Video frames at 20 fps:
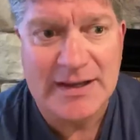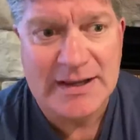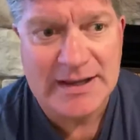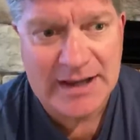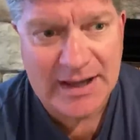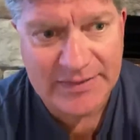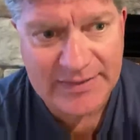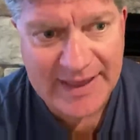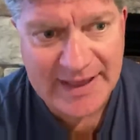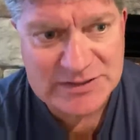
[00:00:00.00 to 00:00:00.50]

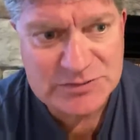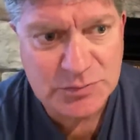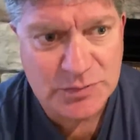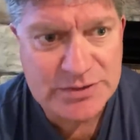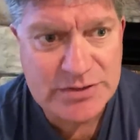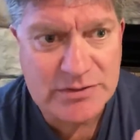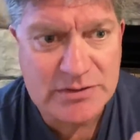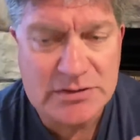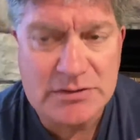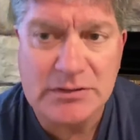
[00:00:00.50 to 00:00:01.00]
And that's where
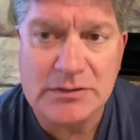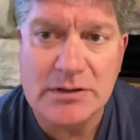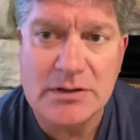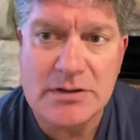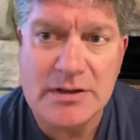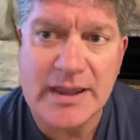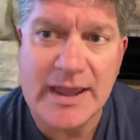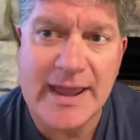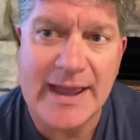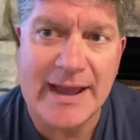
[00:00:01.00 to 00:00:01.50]
you can
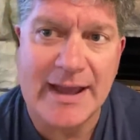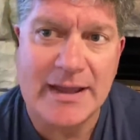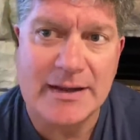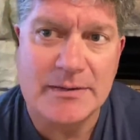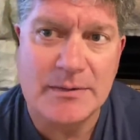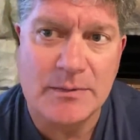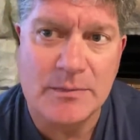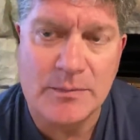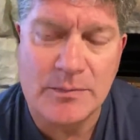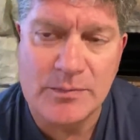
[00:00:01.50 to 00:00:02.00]
look at
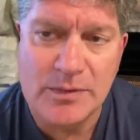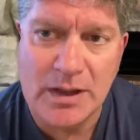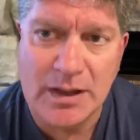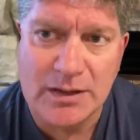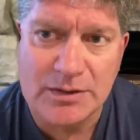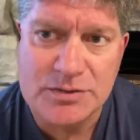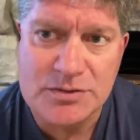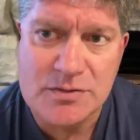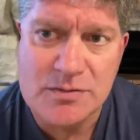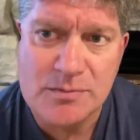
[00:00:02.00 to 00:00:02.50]

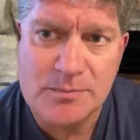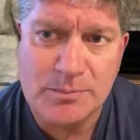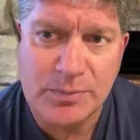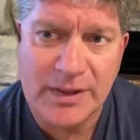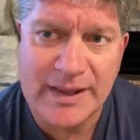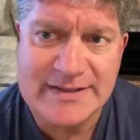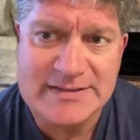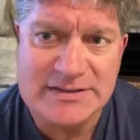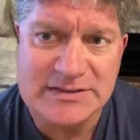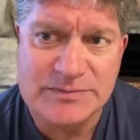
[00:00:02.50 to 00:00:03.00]

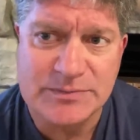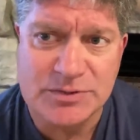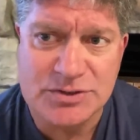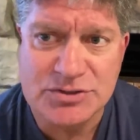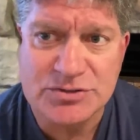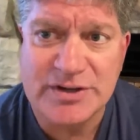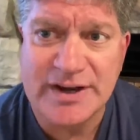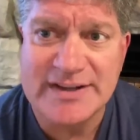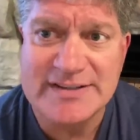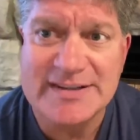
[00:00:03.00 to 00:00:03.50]
places for
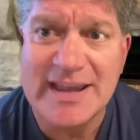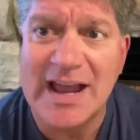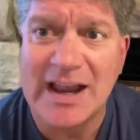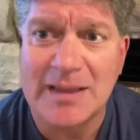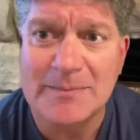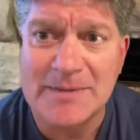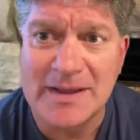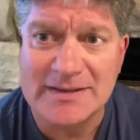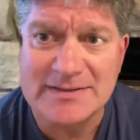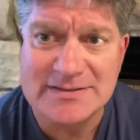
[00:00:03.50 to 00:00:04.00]
trace
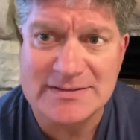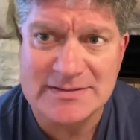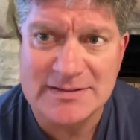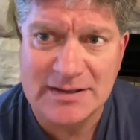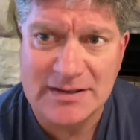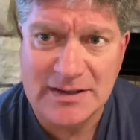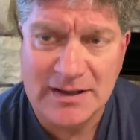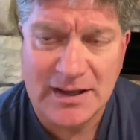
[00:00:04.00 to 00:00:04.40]
elements.